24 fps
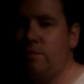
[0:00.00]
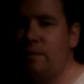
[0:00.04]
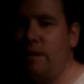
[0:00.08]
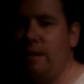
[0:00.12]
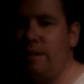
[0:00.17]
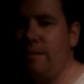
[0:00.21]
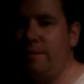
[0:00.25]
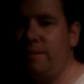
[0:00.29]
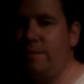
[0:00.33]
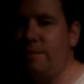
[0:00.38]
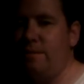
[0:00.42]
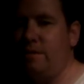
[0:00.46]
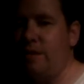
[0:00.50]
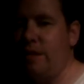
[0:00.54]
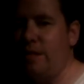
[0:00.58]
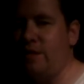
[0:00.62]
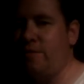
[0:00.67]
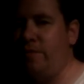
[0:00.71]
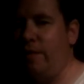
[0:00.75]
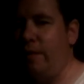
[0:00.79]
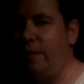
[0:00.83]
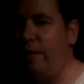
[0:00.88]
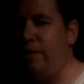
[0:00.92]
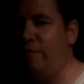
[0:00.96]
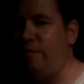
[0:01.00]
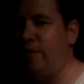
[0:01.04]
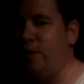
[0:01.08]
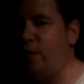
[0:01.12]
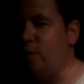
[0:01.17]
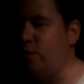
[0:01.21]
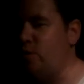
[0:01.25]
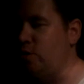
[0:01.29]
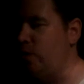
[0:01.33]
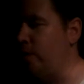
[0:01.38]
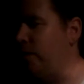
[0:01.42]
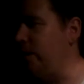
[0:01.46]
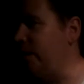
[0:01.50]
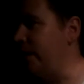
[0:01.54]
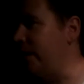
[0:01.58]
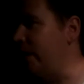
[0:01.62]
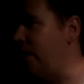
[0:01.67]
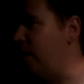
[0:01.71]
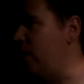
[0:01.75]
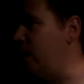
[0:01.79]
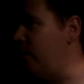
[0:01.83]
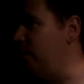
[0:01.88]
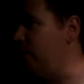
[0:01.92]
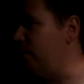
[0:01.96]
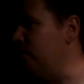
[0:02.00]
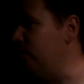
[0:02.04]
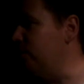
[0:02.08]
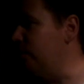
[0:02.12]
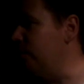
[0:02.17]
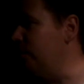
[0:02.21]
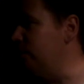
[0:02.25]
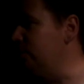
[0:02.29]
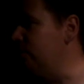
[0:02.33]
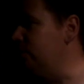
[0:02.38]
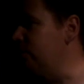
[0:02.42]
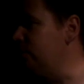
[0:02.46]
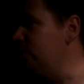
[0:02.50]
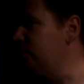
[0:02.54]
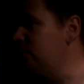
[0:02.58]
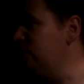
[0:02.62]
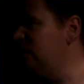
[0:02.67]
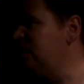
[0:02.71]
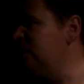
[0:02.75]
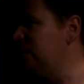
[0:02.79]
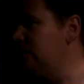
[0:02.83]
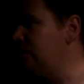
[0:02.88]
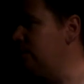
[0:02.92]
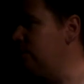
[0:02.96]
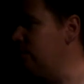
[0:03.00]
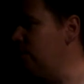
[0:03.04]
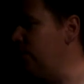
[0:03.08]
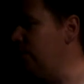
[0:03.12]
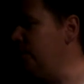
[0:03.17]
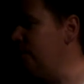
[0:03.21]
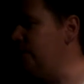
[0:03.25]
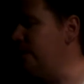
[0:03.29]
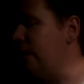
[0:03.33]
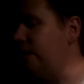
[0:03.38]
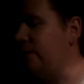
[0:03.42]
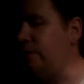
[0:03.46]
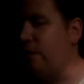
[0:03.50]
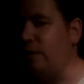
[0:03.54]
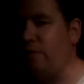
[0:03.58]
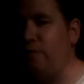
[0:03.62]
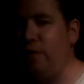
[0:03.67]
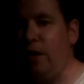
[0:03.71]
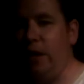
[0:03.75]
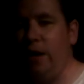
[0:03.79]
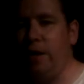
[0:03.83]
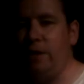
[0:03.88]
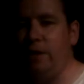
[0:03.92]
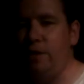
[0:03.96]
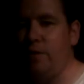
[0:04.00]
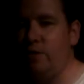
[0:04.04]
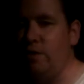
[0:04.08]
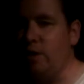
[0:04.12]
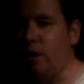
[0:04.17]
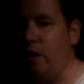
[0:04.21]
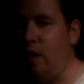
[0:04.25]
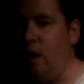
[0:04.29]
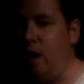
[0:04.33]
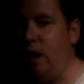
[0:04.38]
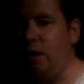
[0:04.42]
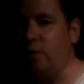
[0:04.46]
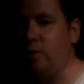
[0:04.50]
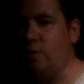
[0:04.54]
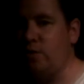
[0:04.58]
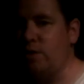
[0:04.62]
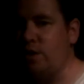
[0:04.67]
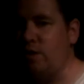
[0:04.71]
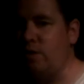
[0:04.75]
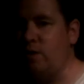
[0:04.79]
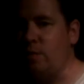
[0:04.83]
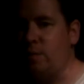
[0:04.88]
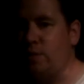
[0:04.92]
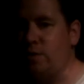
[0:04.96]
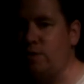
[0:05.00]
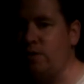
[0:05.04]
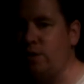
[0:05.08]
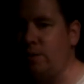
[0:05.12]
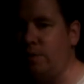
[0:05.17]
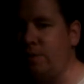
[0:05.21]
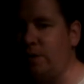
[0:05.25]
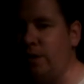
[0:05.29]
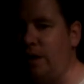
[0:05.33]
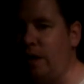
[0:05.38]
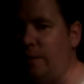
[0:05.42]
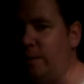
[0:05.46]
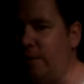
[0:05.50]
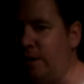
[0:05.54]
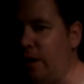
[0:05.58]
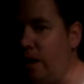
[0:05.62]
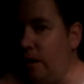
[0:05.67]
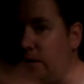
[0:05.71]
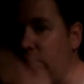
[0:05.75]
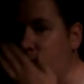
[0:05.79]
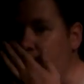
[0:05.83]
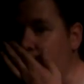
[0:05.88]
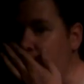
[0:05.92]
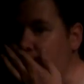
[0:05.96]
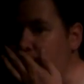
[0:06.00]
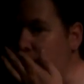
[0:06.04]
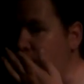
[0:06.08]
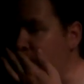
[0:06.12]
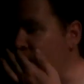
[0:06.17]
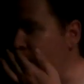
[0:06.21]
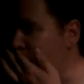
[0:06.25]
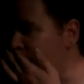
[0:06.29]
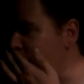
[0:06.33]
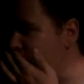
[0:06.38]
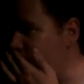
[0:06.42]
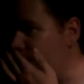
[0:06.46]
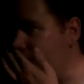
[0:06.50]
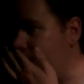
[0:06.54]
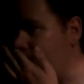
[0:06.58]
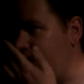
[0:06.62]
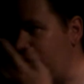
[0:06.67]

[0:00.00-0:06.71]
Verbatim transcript: It, it's very few. It's only like a couple, but somebody's out there fucking using an auto system or something on me. I don't know what the fuck's going